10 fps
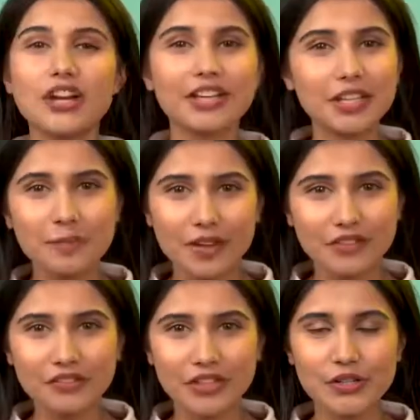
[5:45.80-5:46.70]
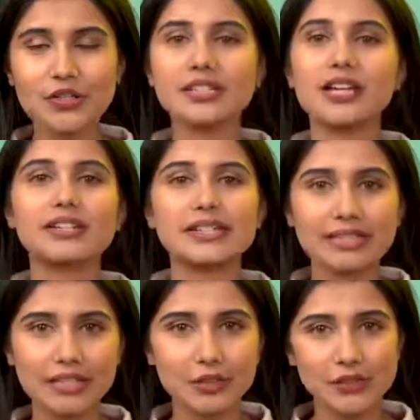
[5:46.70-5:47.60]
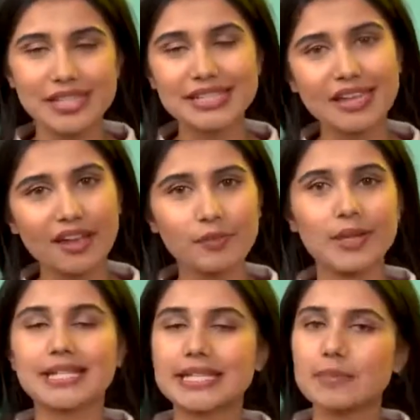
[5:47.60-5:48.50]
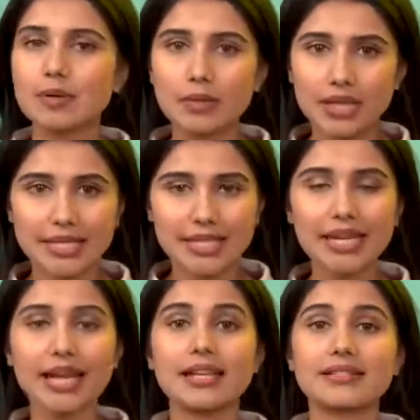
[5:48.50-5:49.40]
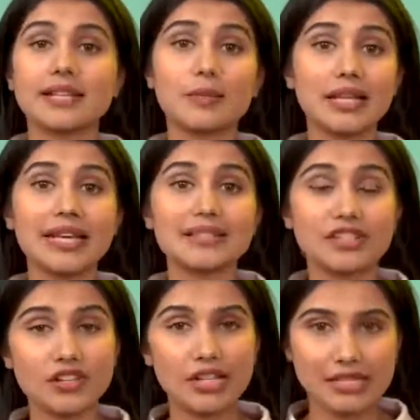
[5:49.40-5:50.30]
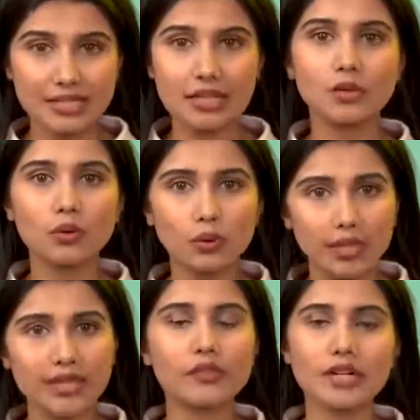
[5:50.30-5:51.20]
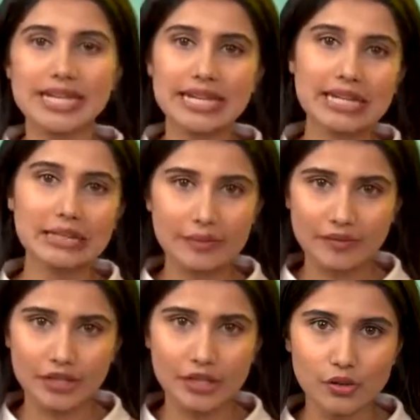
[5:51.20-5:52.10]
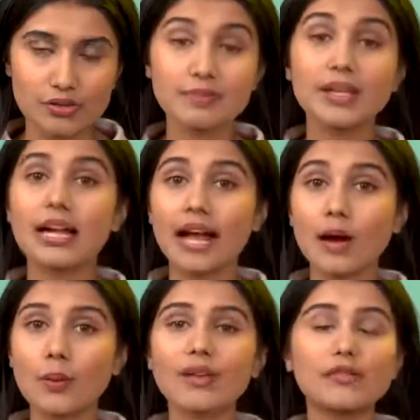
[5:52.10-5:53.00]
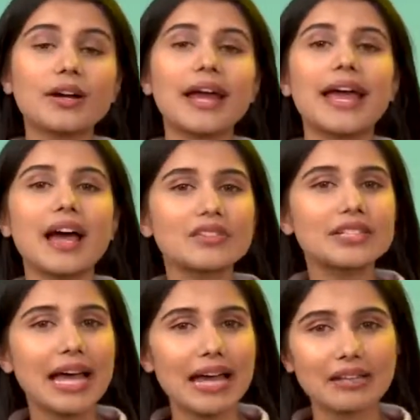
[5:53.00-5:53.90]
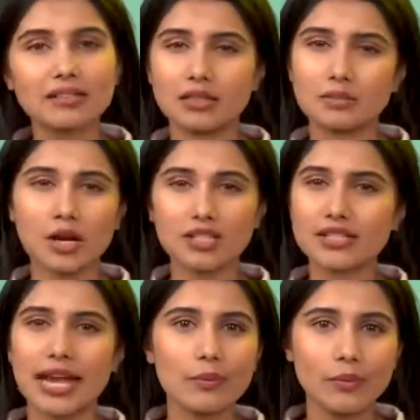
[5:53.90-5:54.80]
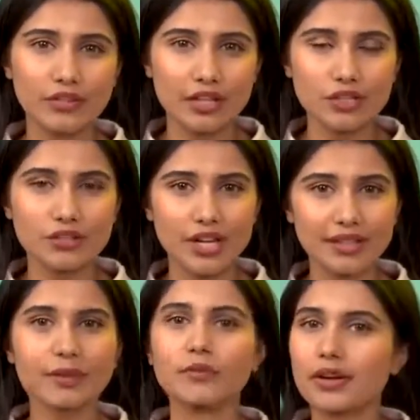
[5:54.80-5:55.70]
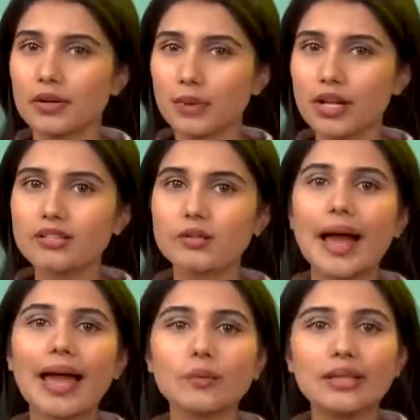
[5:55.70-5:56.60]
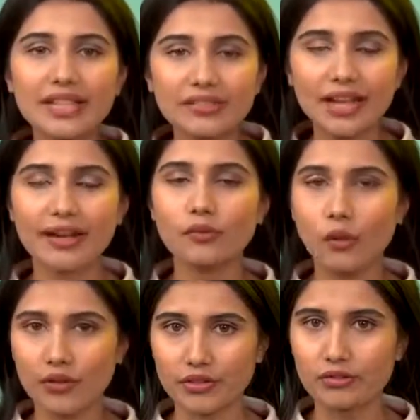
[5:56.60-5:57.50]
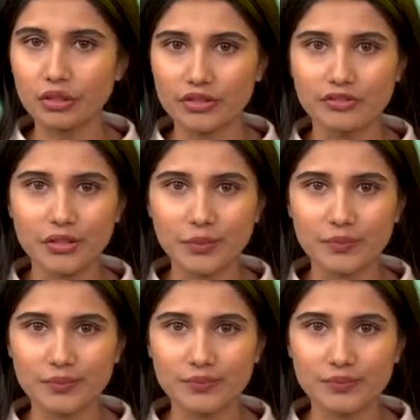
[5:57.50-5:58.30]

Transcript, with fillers: Talking about the videos, there is still no 60 FPS capability and stabilization is there only for 1080p videos. However, I haven't had uh, much time with it to check them very well, so I will leave that for the full review.